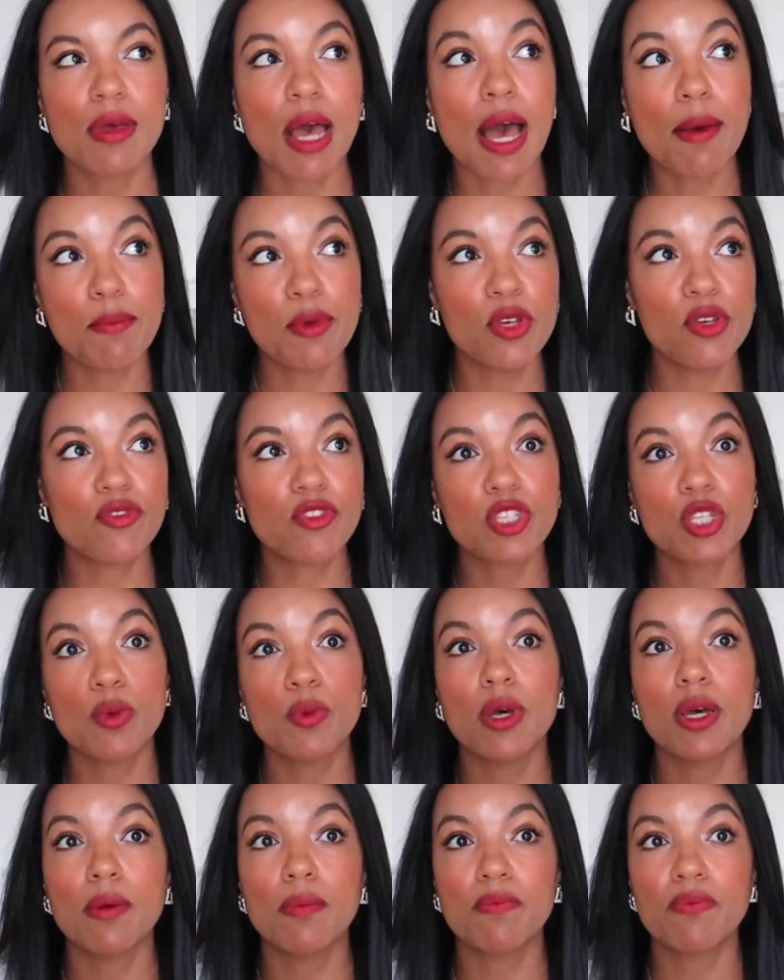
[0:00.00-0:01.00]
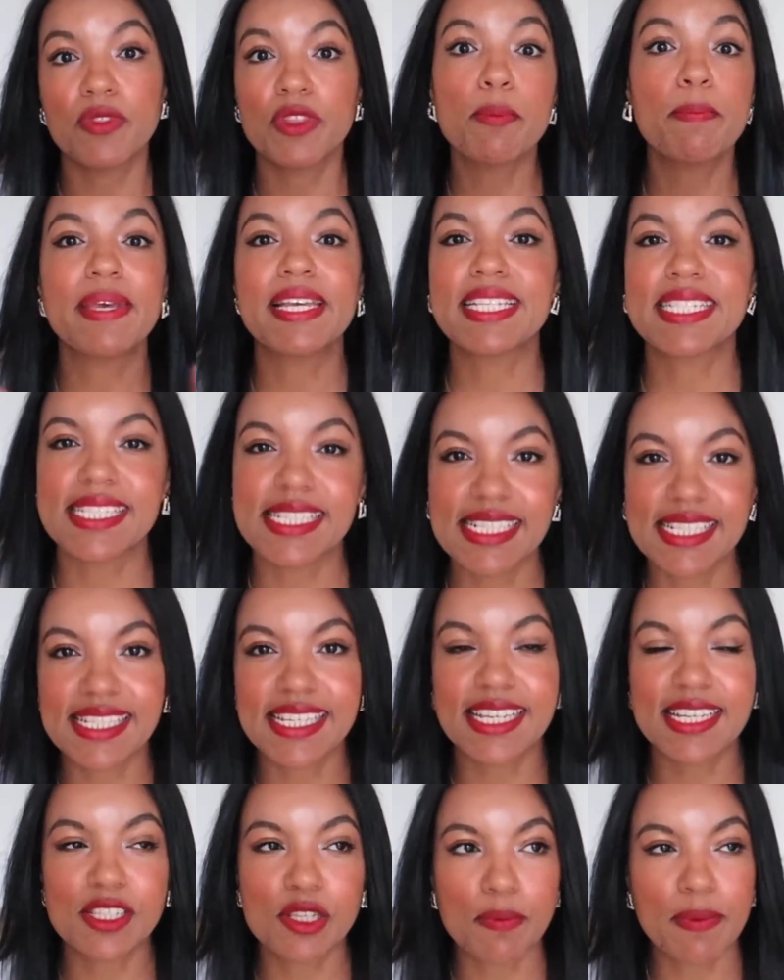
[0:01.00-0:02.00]
I moved to a, the big
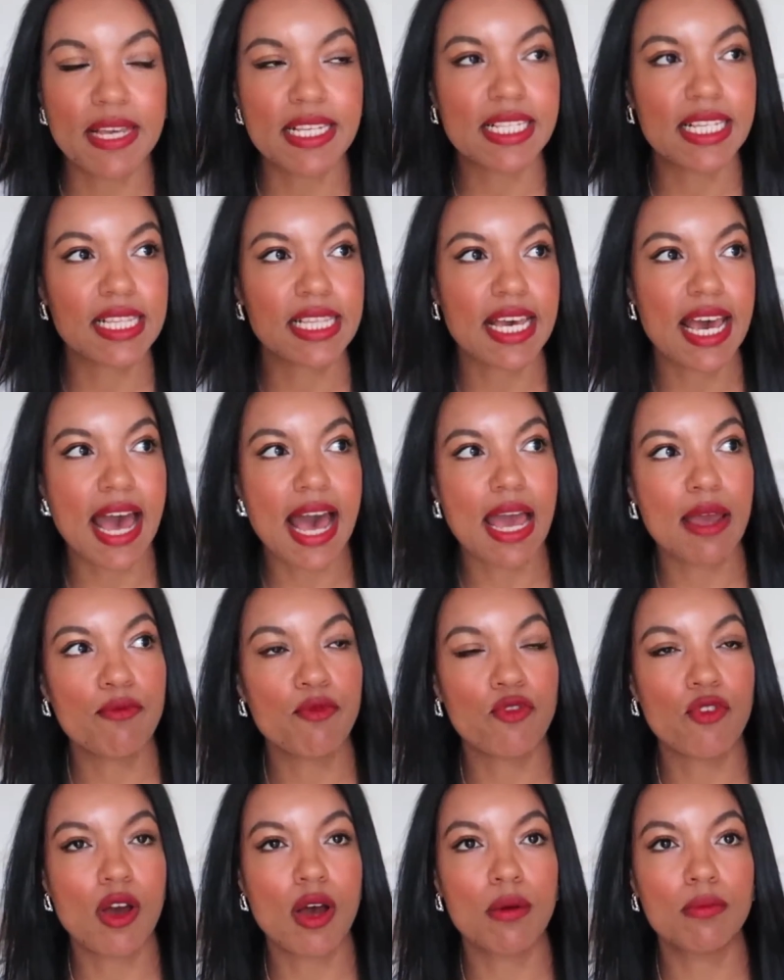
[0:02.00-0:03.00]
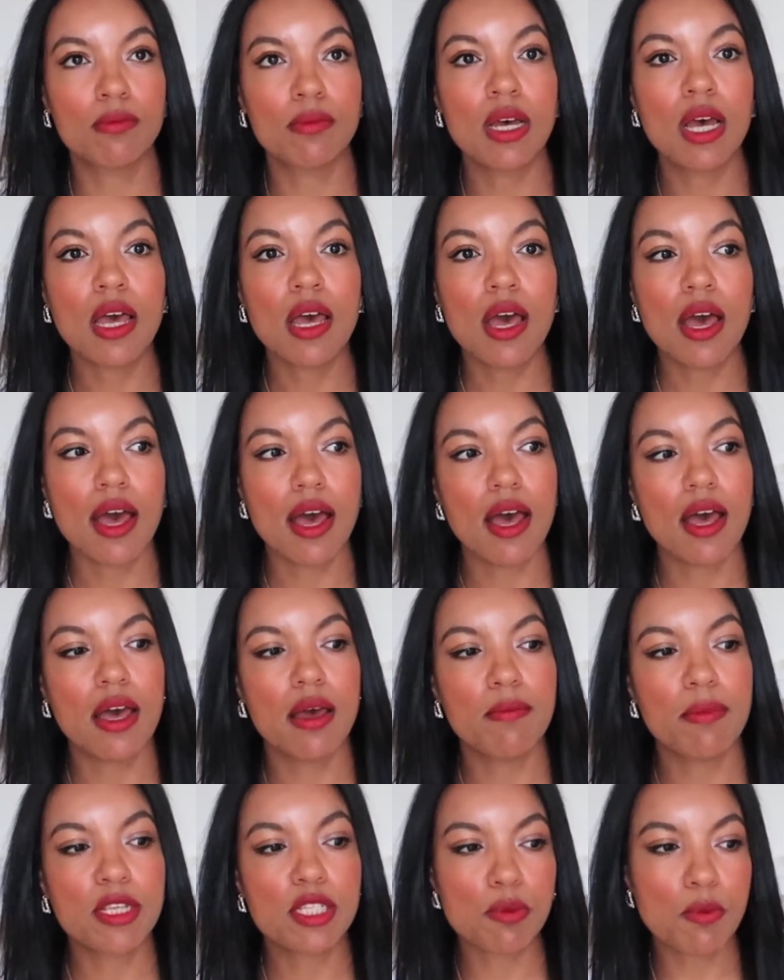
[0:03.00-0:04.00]
city. So basically I'm from
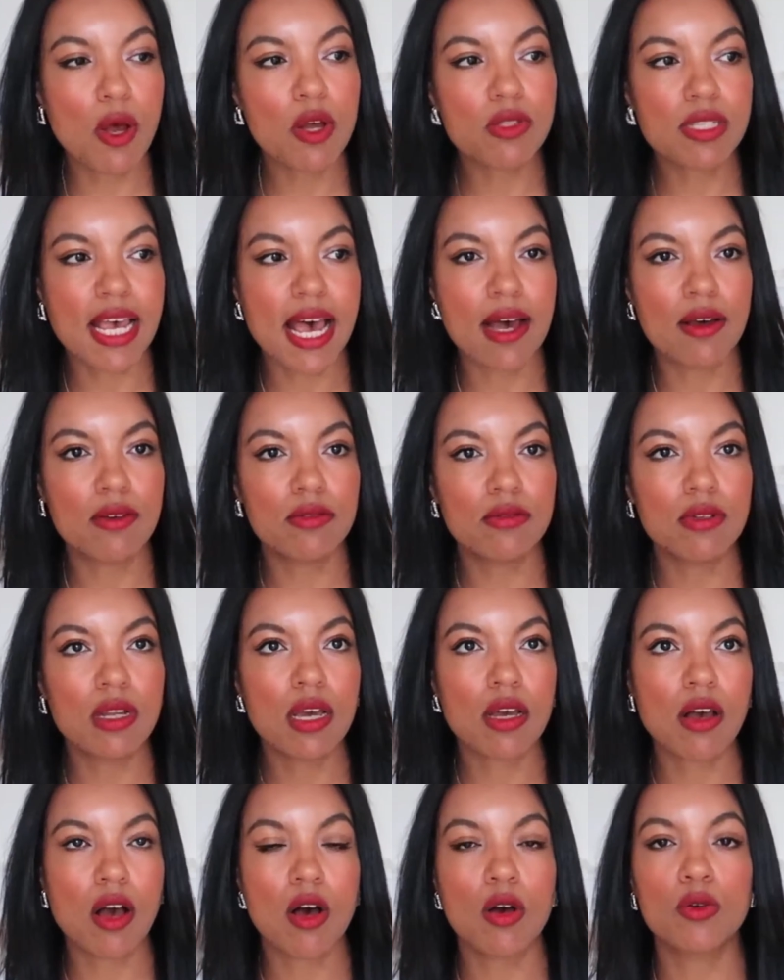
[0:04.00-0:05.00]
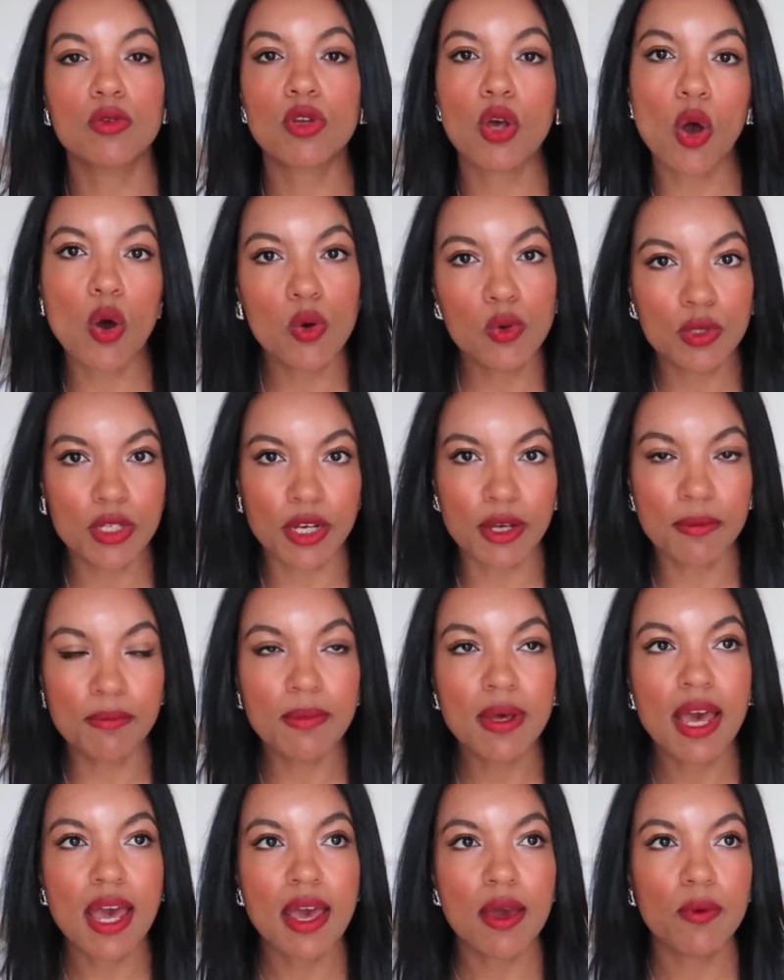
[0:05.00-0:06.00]
um, a small town called
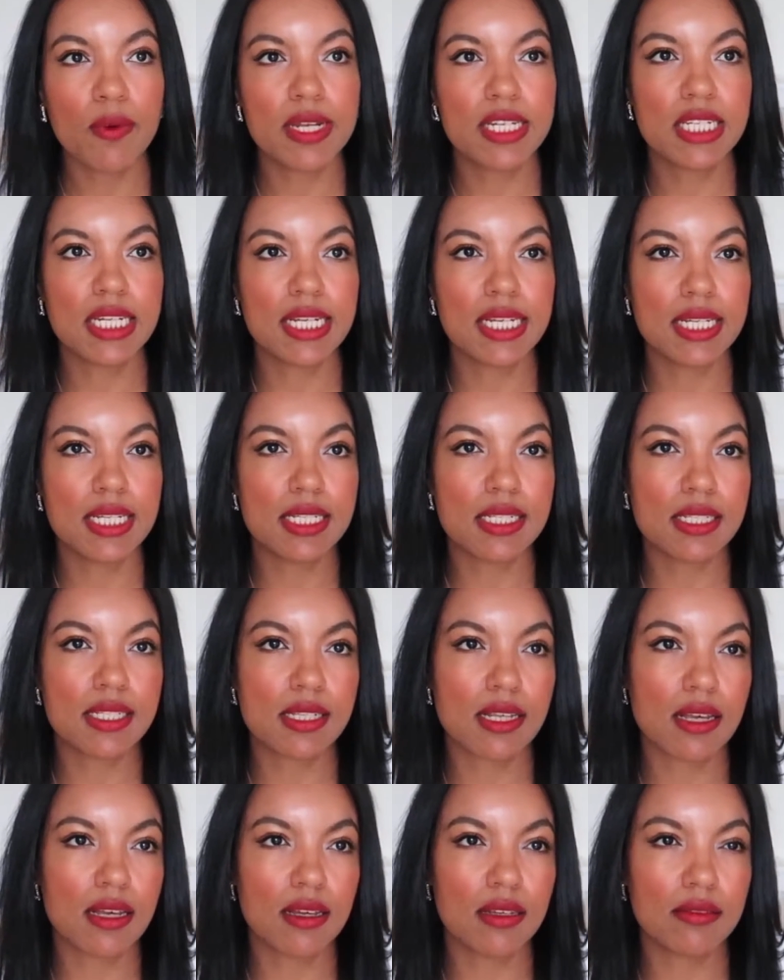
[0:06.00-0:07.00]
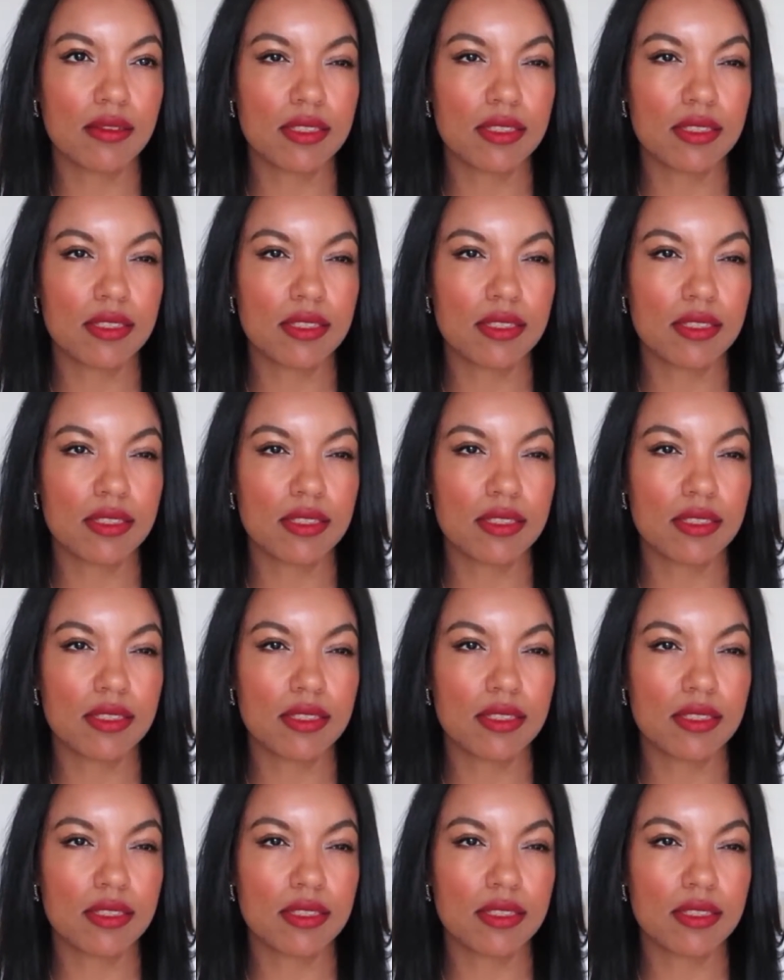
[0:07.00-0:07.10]
Oldham, which is